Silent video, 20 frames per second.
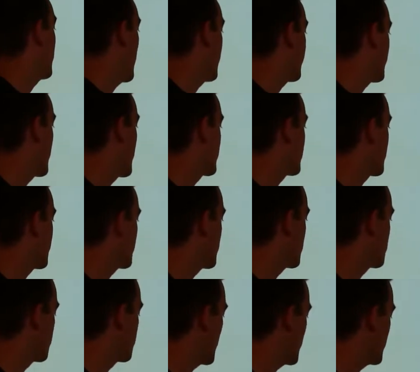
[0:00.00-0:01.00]
five gigs of free
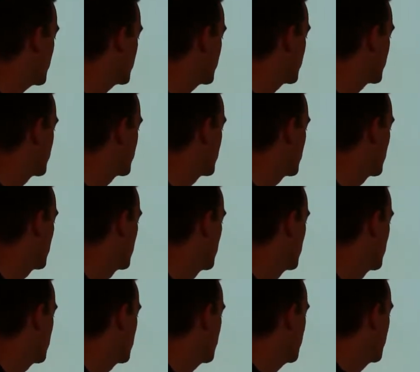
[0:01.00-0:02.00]
space,
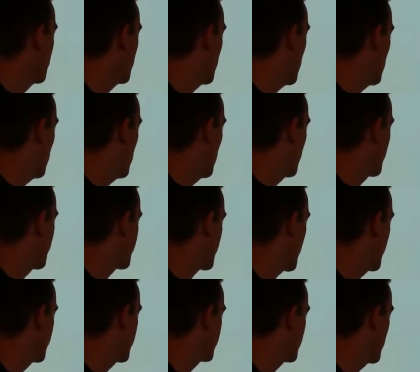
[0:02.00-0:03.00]
you know, all, all this
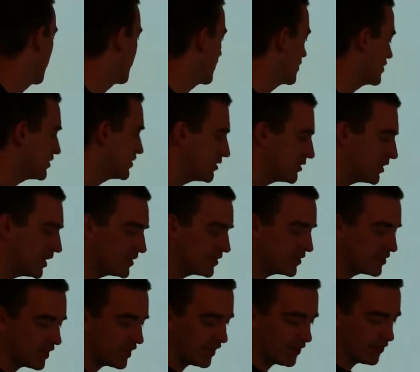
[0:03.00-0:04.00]
kind of stuff they, they
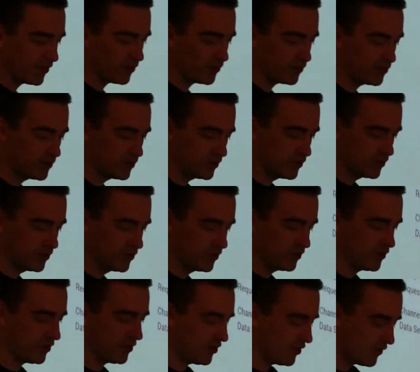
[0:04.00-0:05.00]
detail
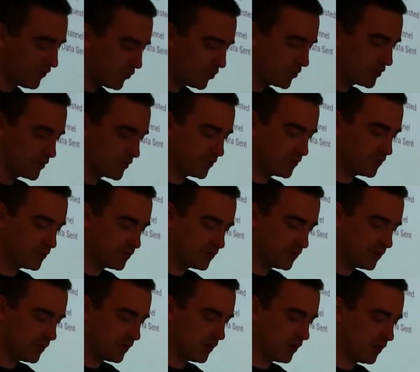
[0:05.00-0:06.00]
uh, for you.
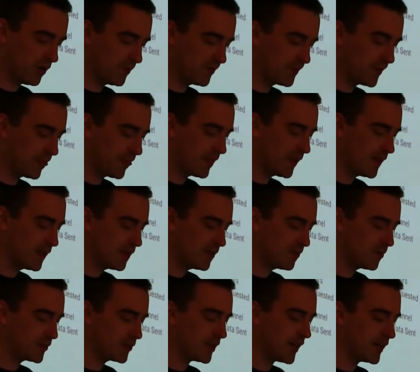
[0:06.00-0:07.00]
Um,
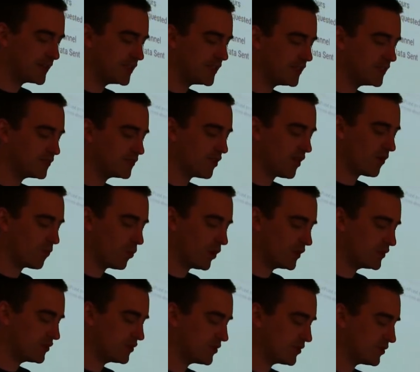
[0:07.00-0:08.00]
but the idea is that
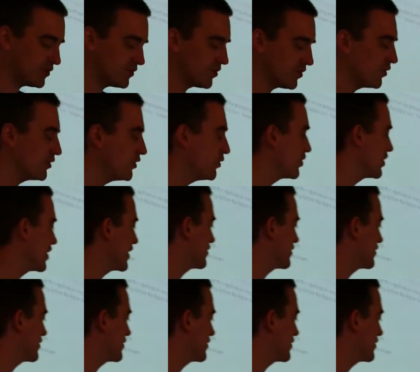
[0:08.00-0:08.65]
once, so you can